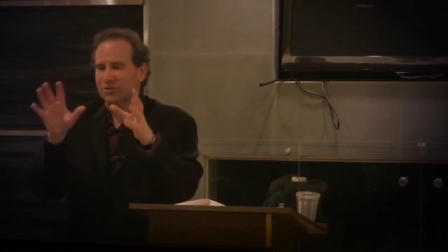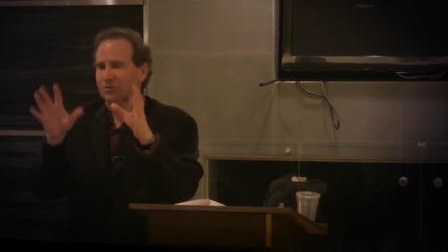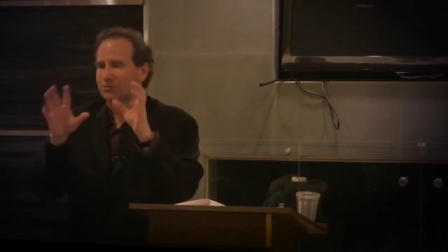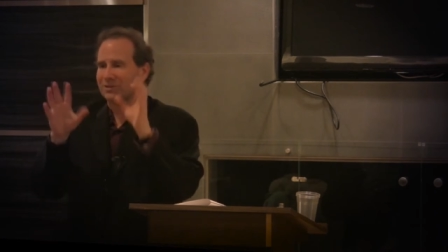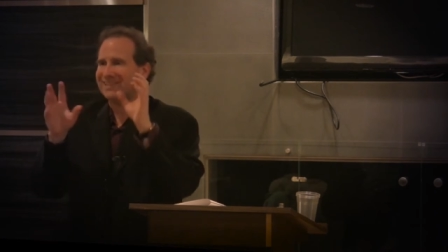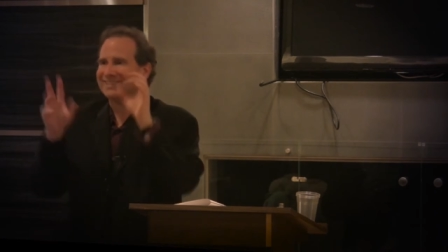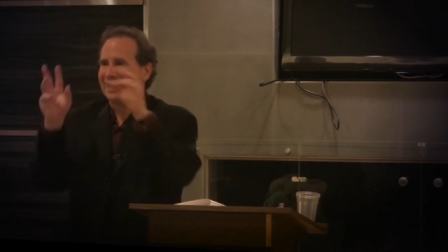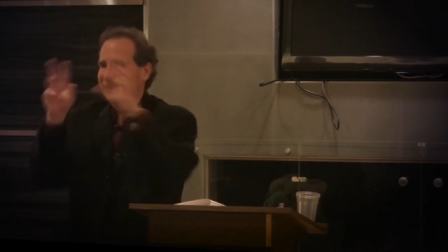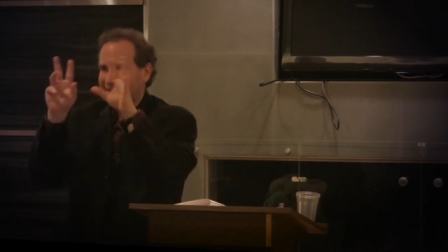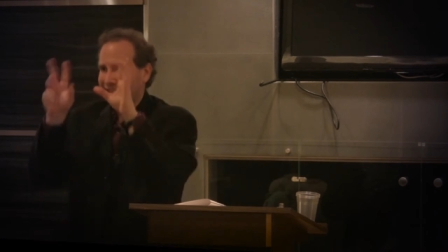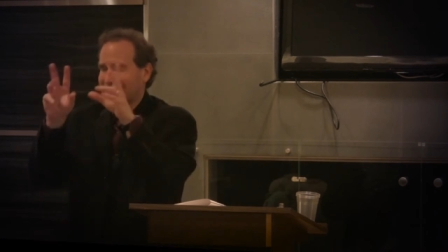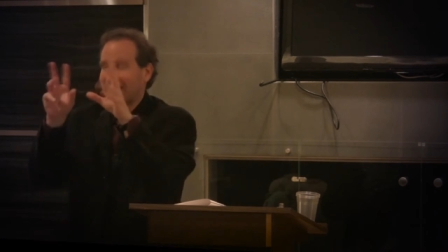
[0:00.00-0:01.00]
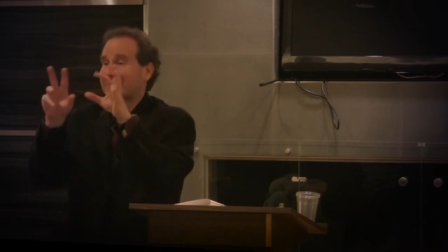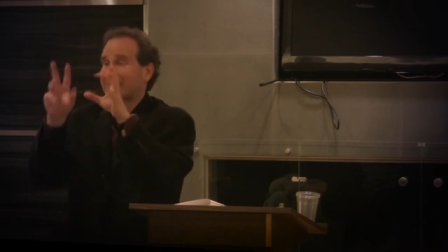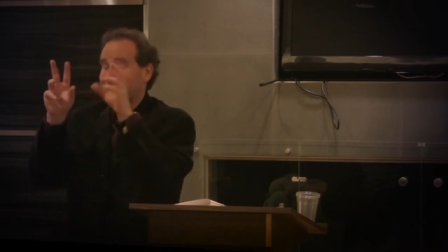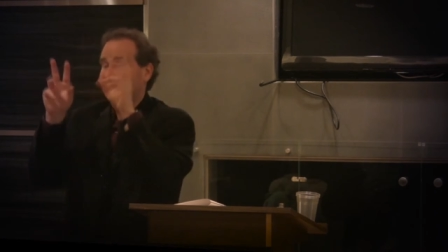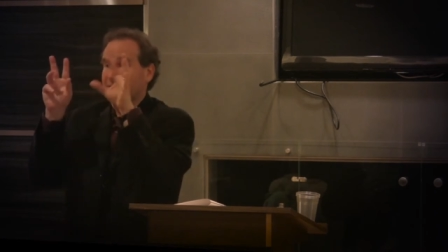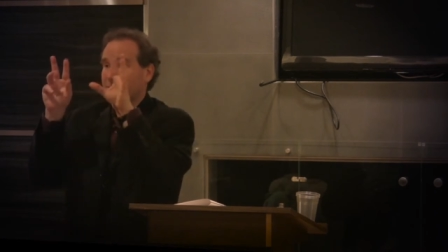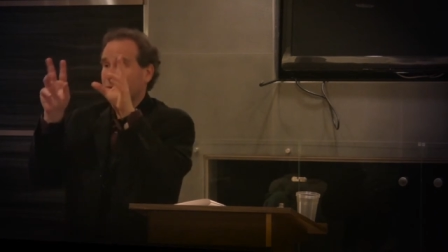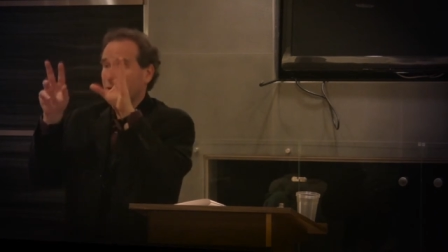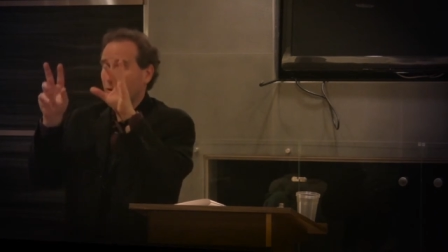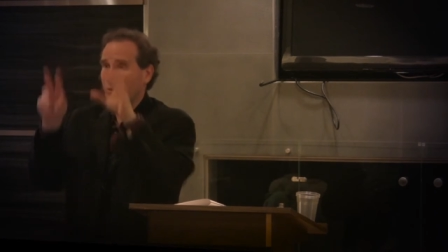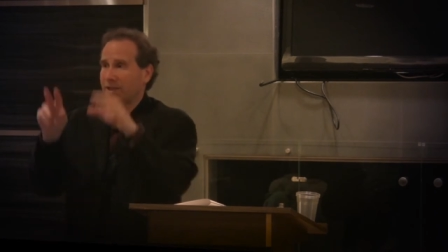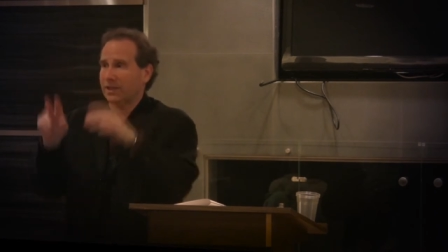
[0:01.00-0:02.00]
So he's not a, technically an
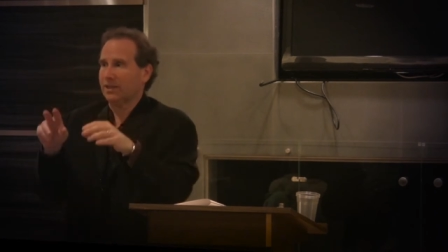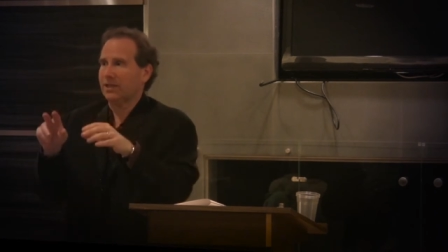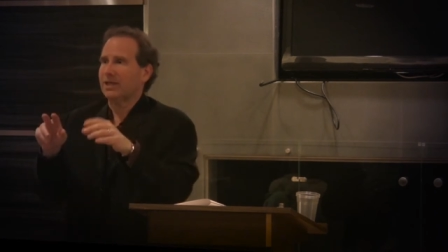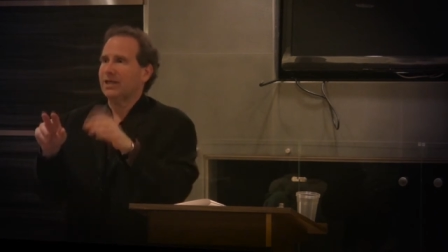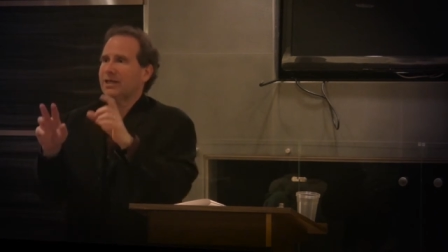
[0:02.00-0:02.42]
employee.